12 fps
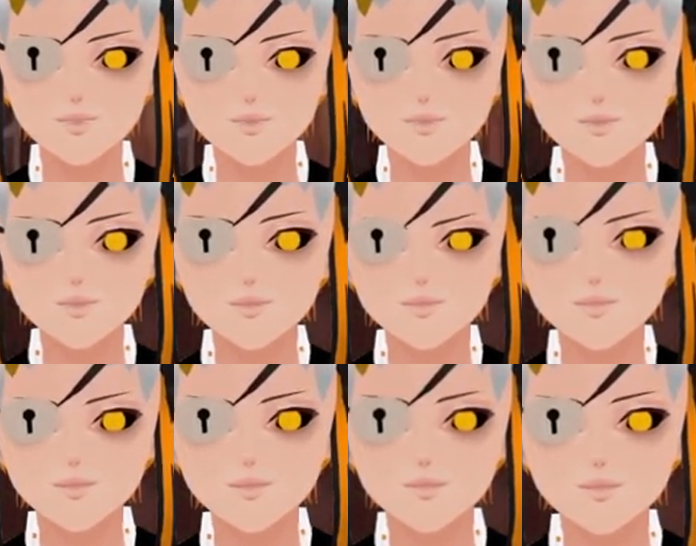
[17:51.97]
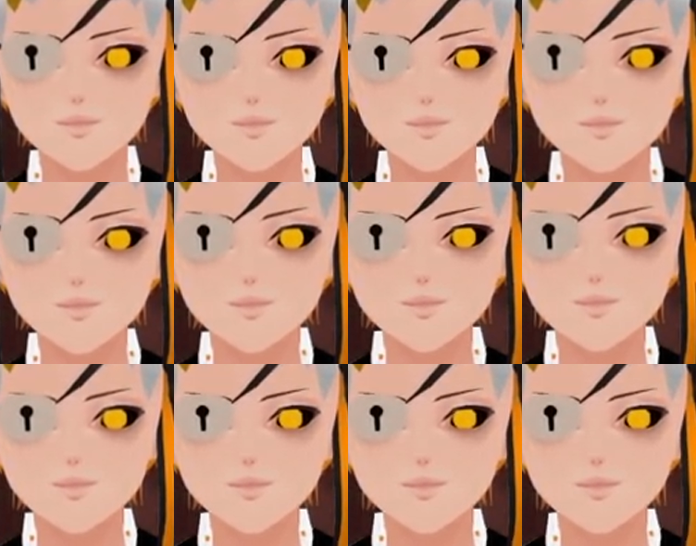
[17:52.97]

[no speech]